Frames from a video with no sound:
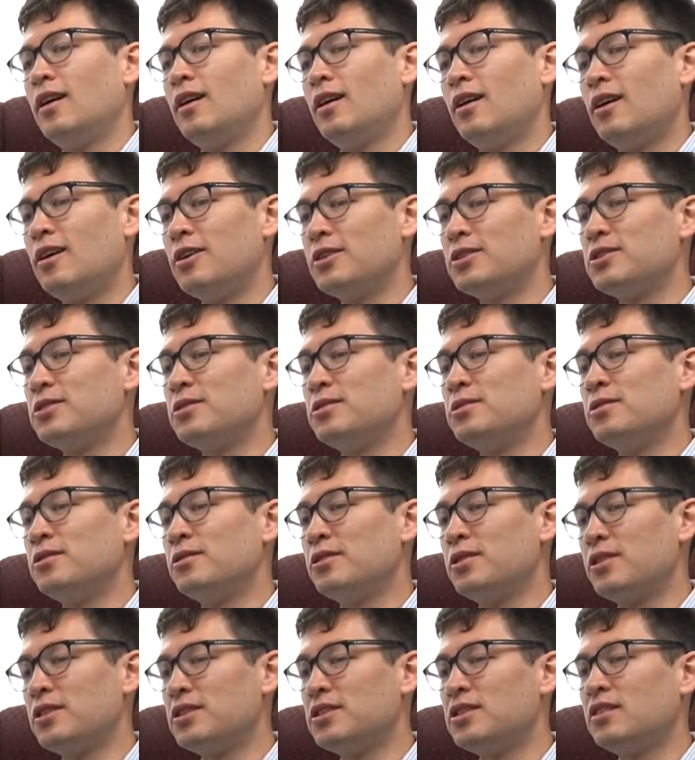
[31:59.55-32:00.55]
also,
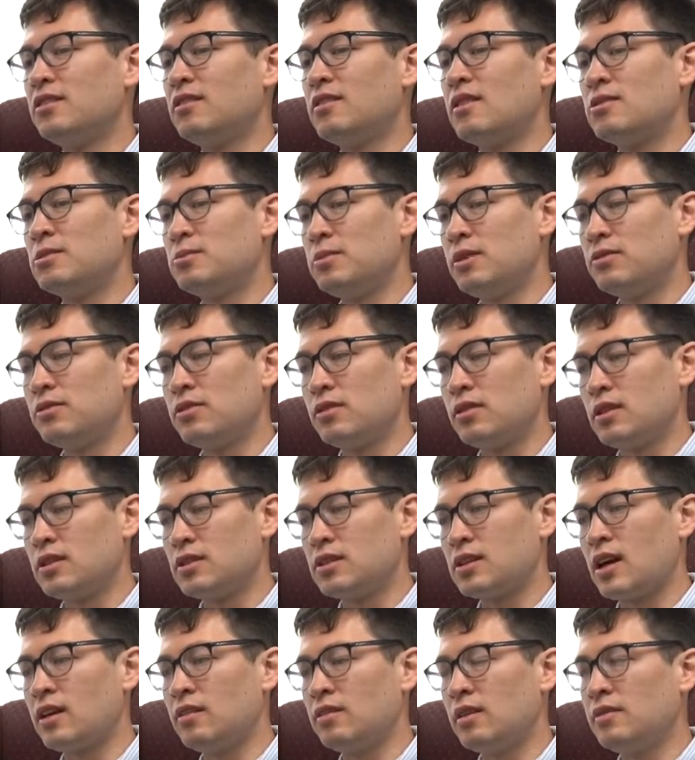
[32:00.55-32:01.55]
Carissa loves me for
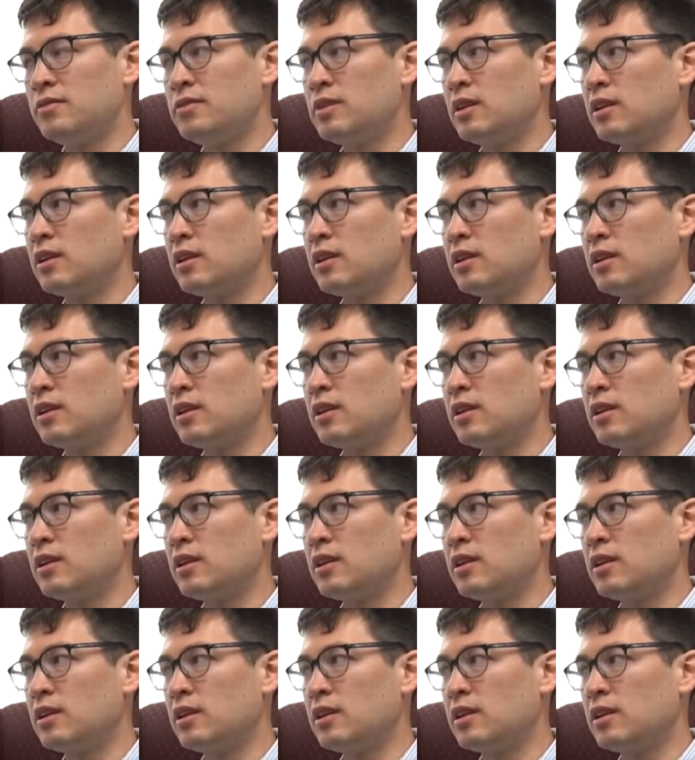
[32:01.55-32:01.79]
this. I love to